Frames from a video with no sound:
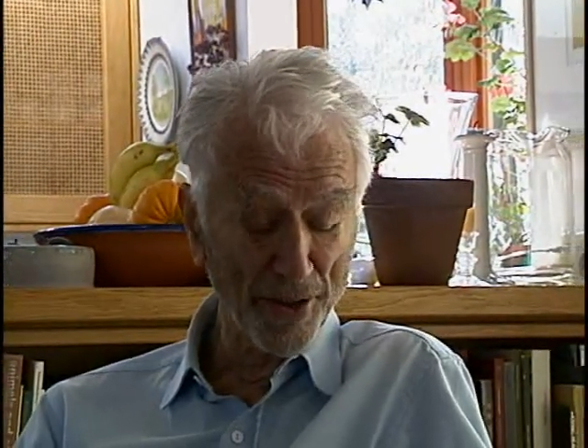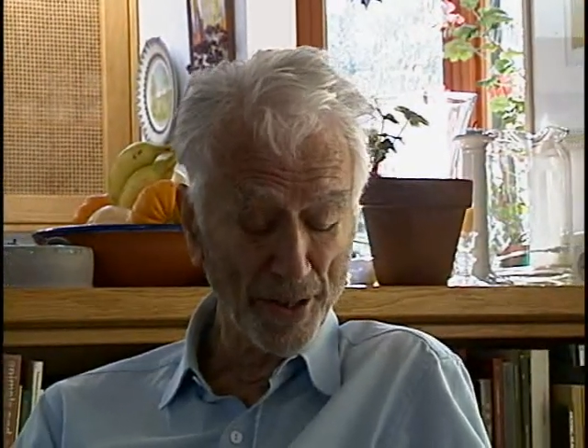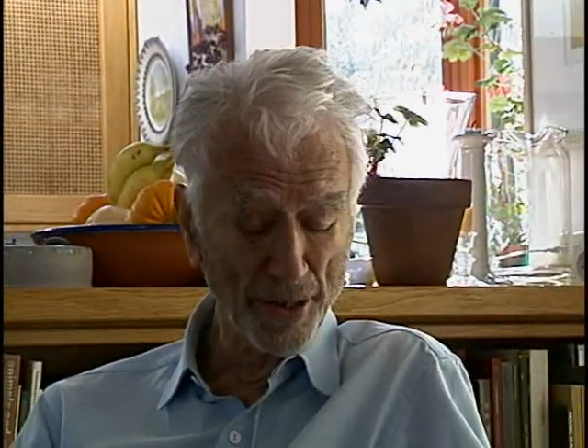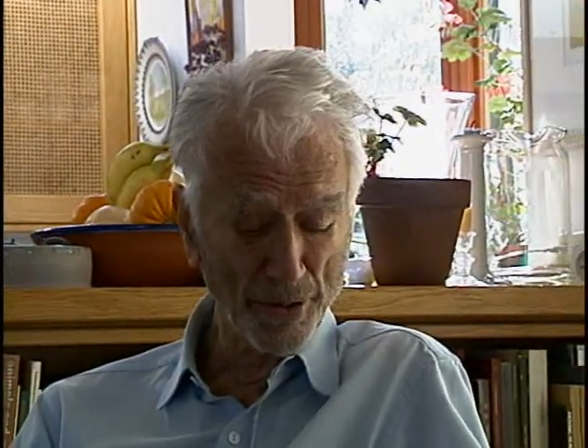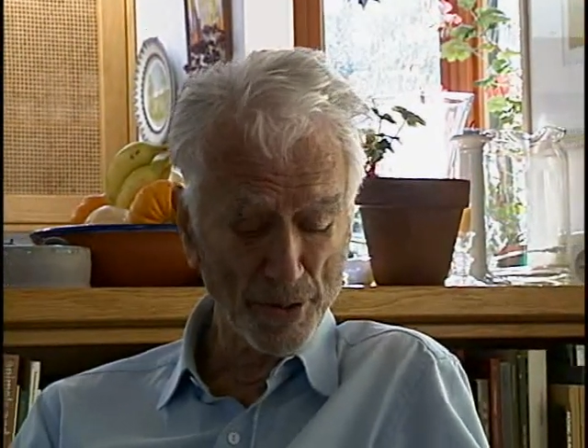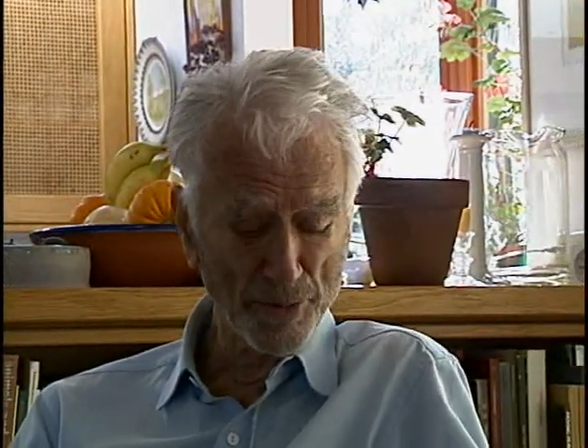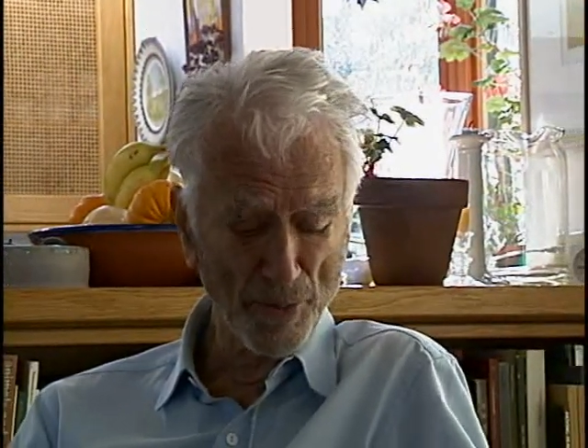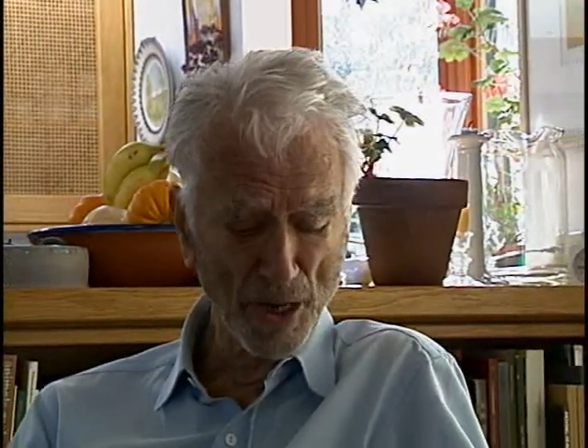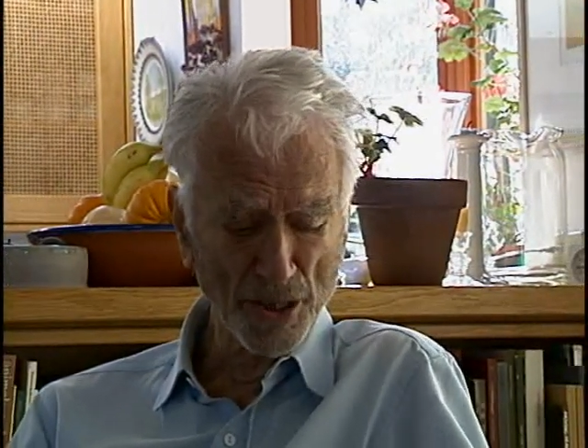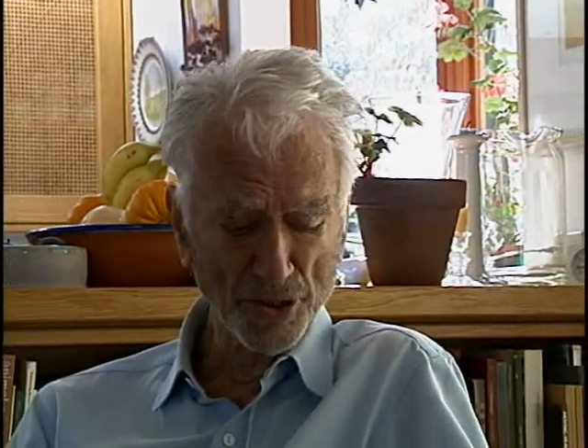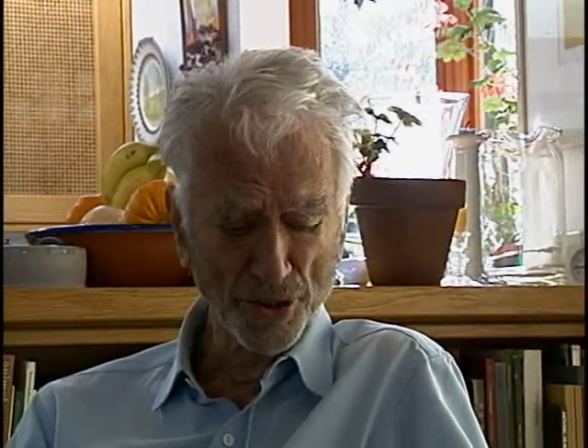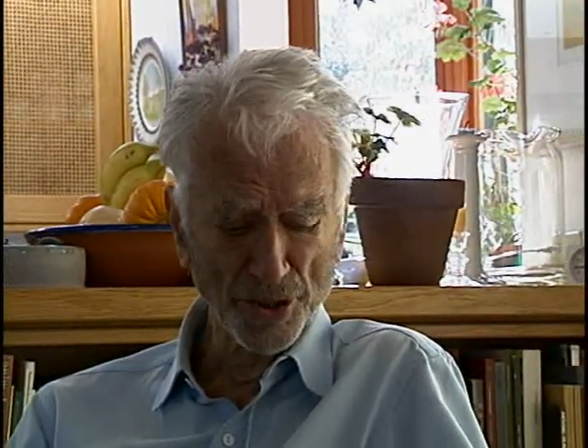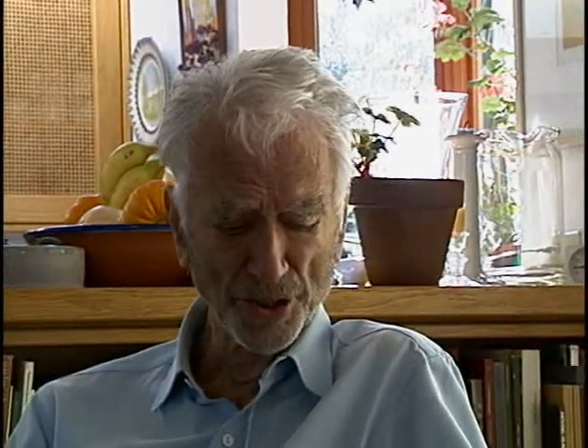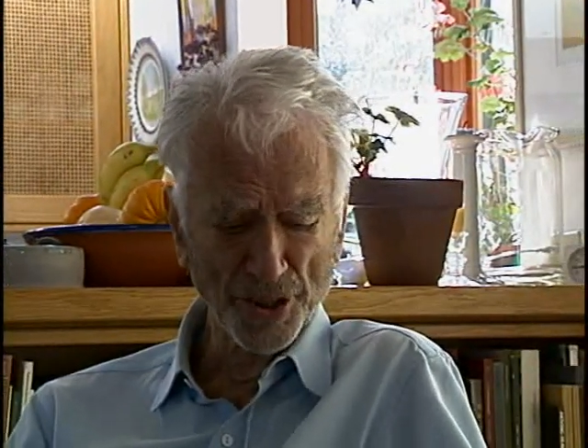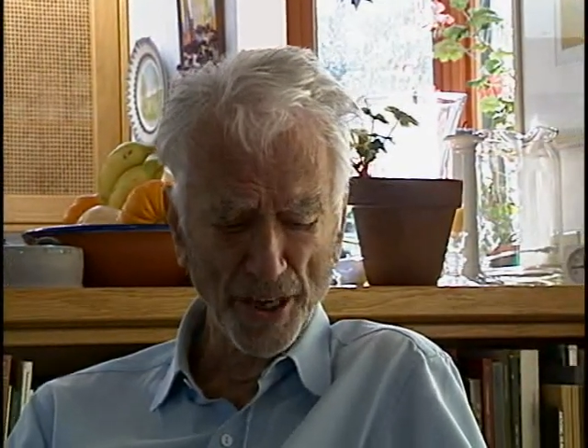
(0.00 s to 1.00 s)
I think it was
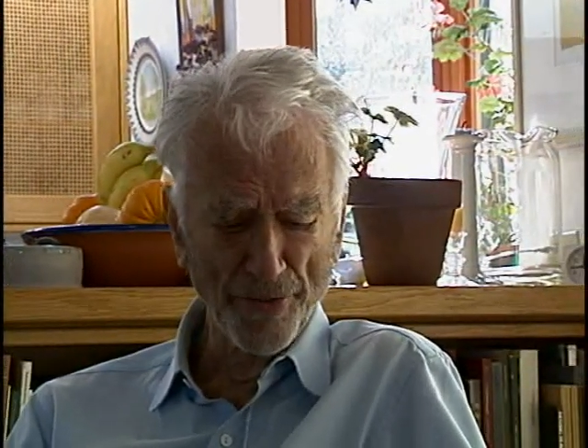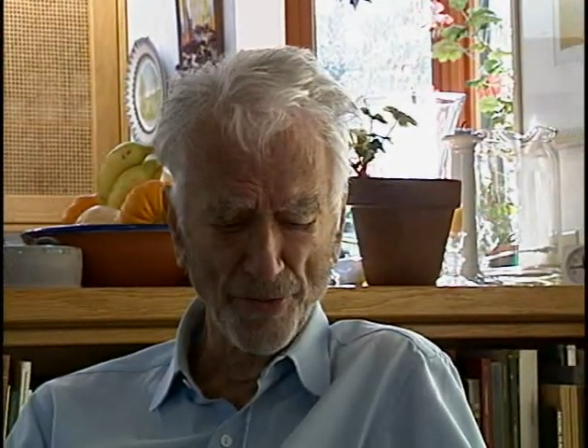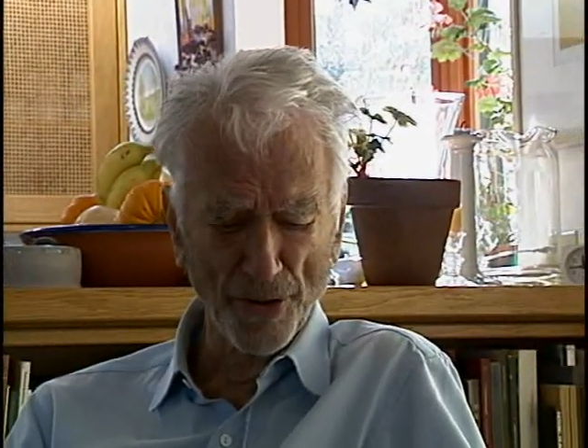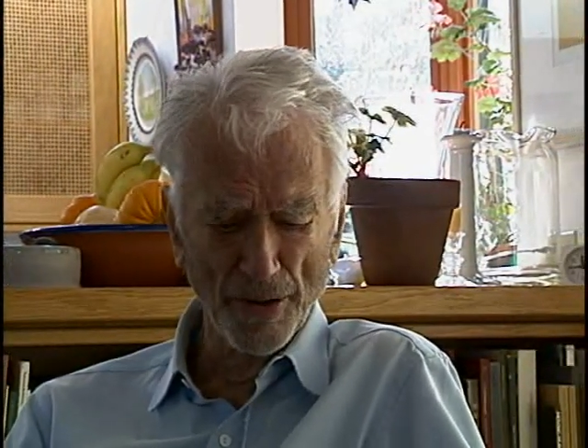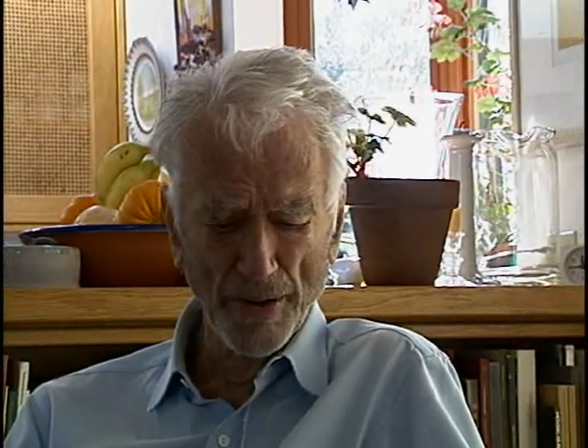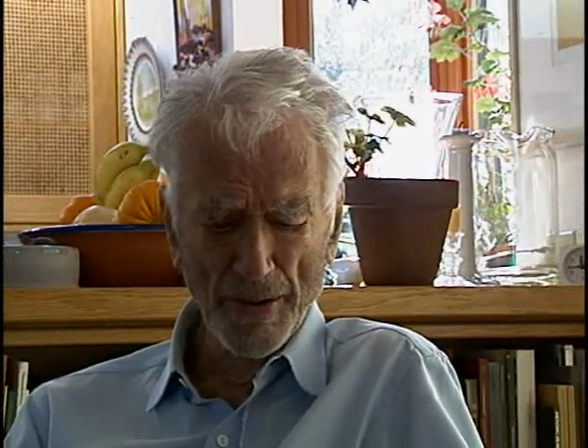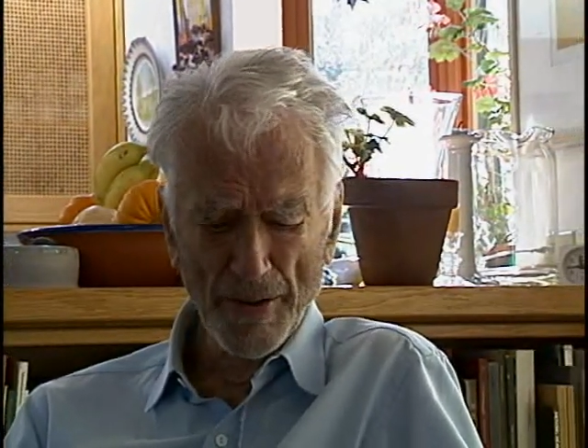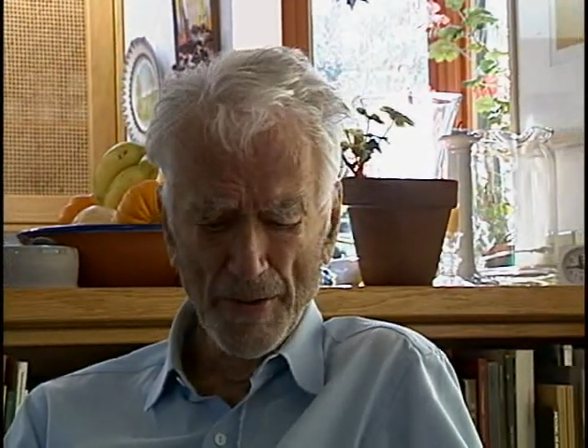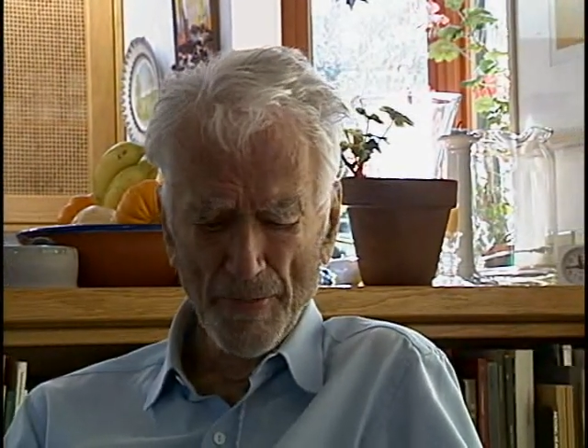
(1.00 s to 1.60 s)
Marshall Schaefer,